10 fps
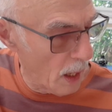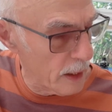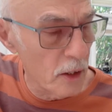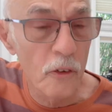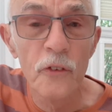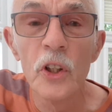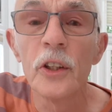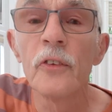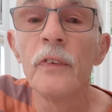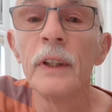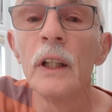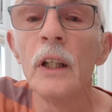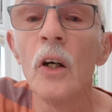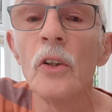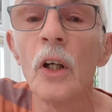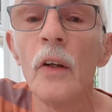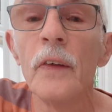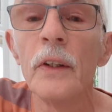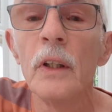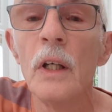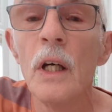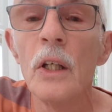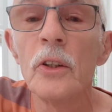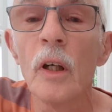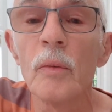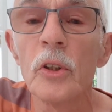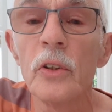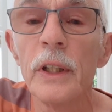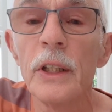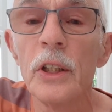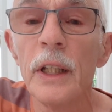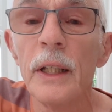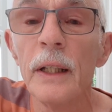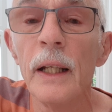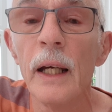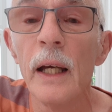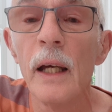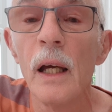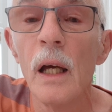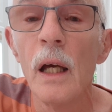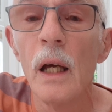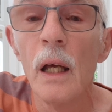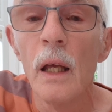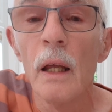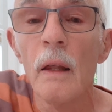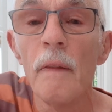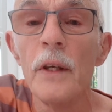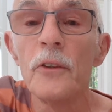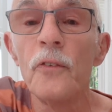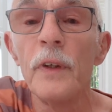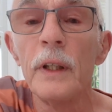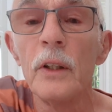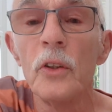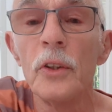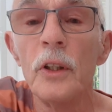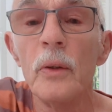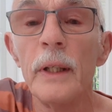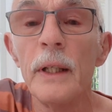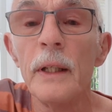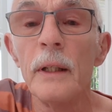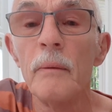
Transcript: And your first finger goes on the top string G there. This finger doesn't do anything.